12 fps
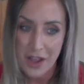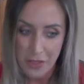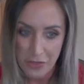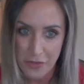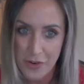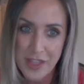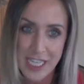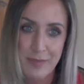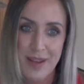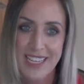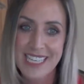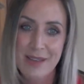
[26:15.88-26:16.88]
through this
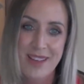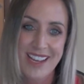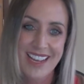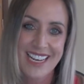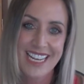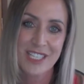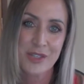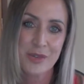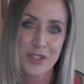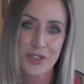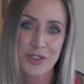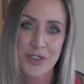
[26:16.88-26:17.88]
pandemic and into a
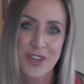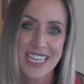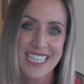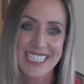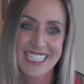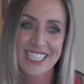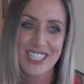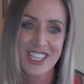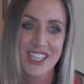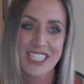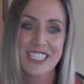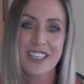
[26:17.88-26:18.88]
truly
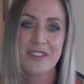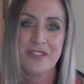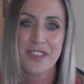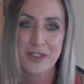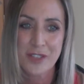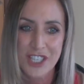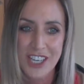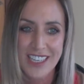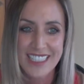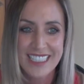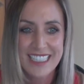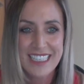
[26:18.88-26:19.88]
digitized future.
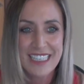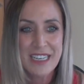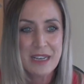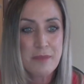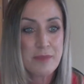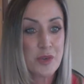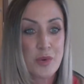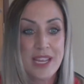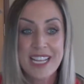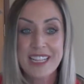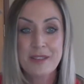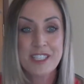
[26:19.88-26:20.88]

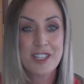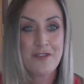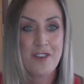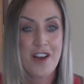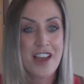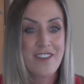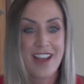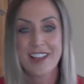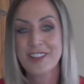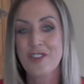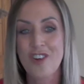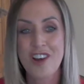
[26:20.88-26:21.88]
Between survive
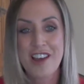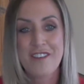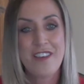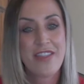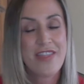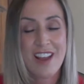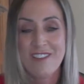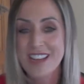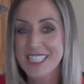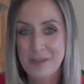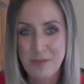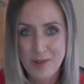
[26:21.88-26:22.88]
and thrive, there
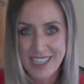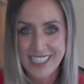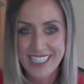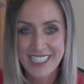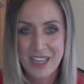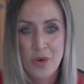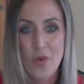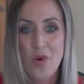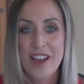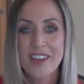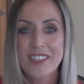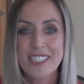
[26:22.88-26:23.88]
is a bridge.
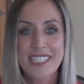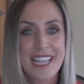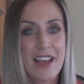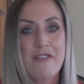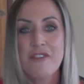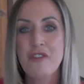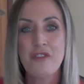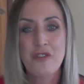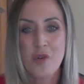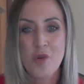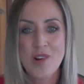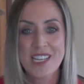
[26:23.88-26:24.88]
Why not set foot
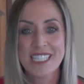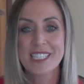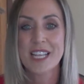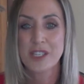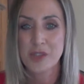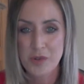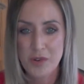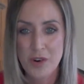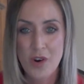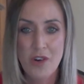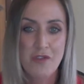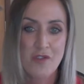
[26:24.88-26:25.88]
forwards to a
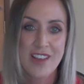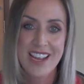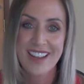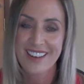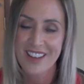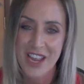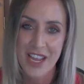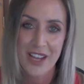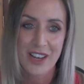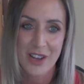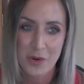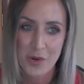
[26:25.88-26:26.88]
recovery like
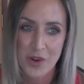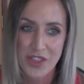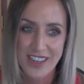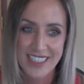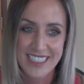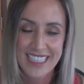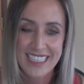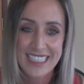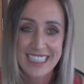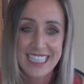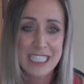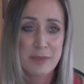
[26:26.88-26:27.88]
no other?
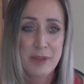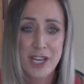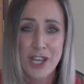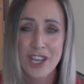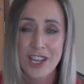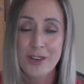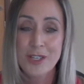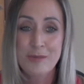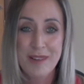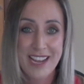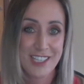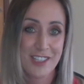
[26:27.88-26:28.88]
It's been a huge
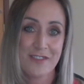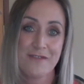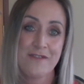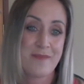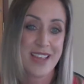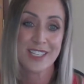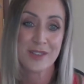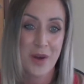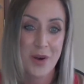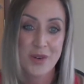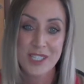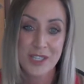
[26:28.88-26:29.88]
pleasure for me to
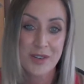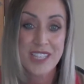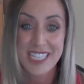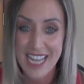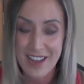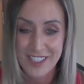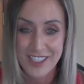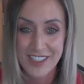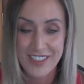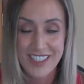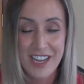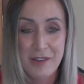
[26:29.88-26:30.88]
host you this
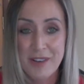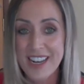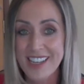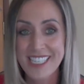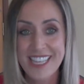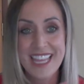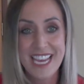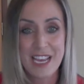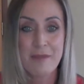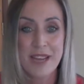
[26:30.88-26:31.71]
afternoon, and I would like to thank my